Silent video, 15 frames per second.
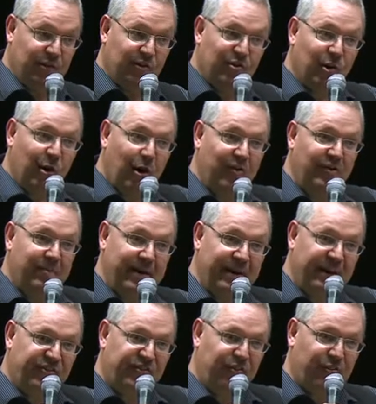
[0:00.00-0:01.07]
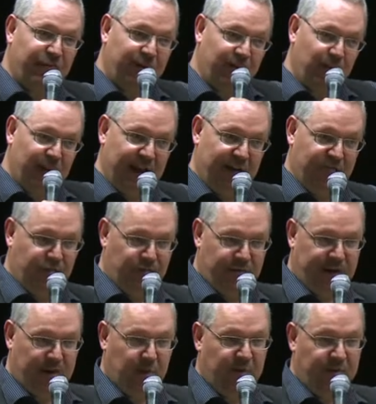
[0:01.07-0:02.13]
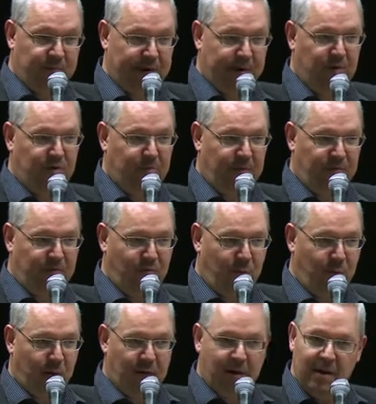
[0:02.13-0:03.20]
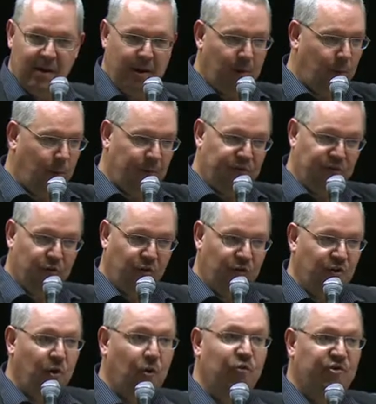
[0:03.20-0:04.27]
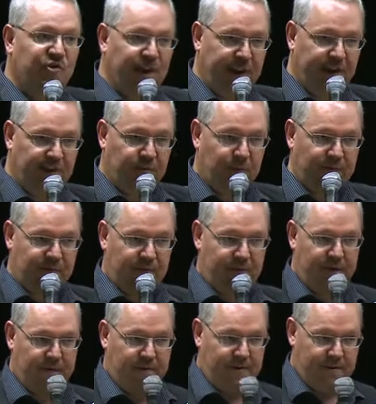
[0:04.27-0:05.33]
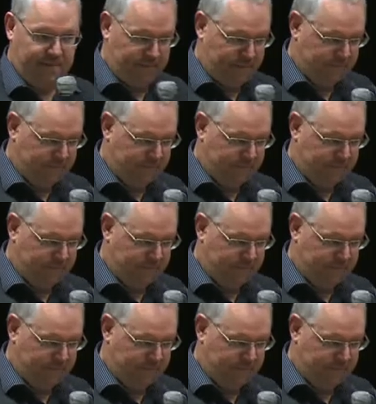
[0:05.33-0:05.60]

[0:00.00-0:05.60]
to all the many children we have treated with mannose before, where we saw no change whatsoever.